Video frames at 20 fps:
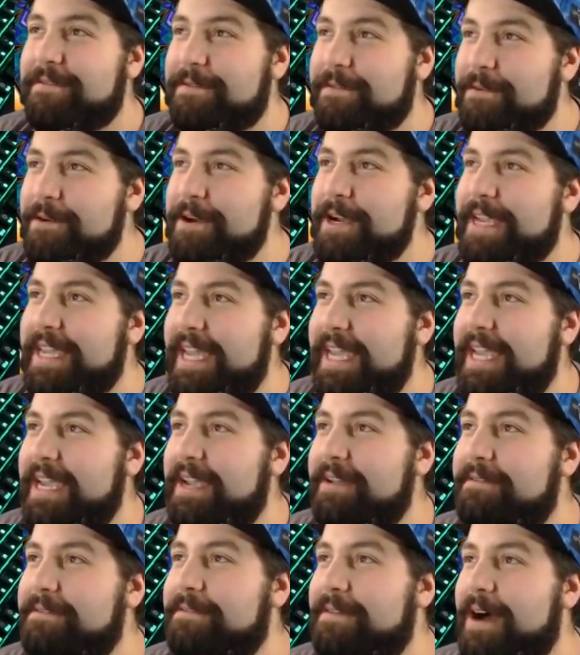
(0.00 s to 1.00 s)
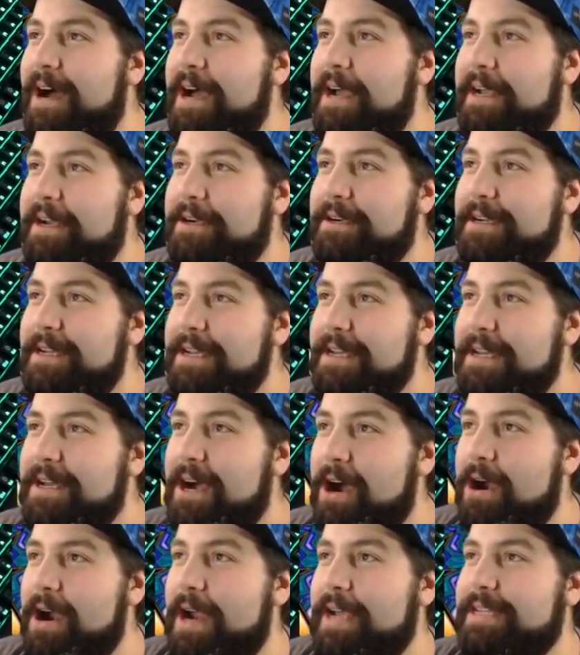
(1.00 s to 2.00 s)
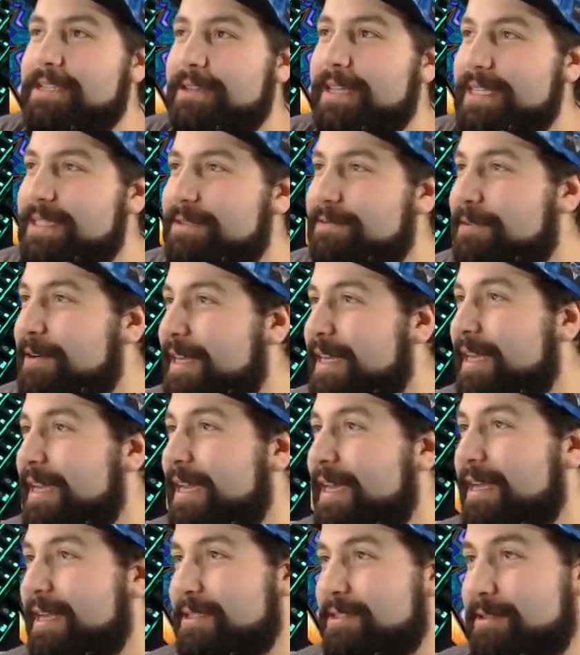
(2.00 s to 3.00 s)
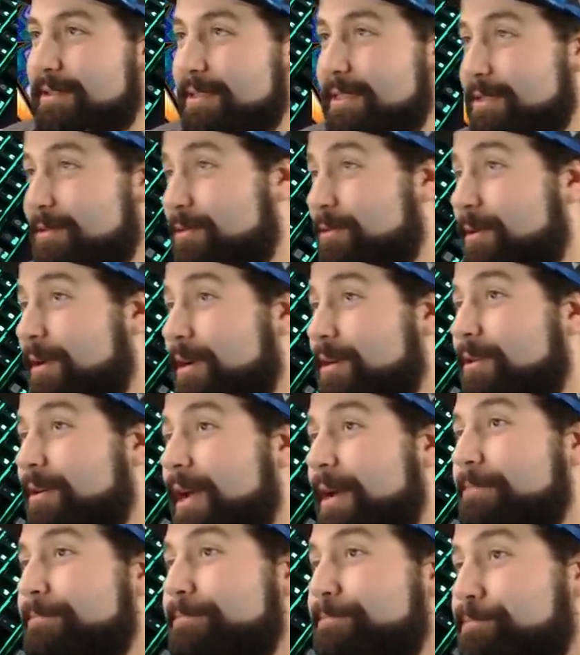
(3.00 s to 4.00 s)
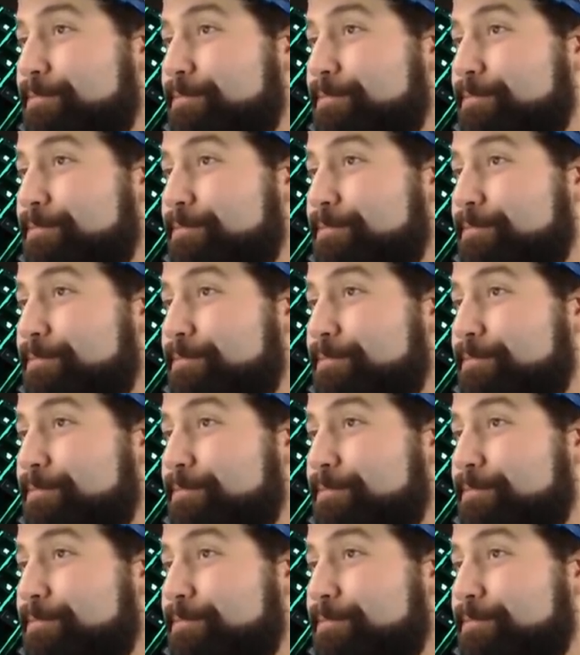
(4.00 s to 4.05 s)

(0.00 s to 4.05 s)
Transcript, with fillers: Freaking fire. Alright, so let's freaking get into this real quick, okay?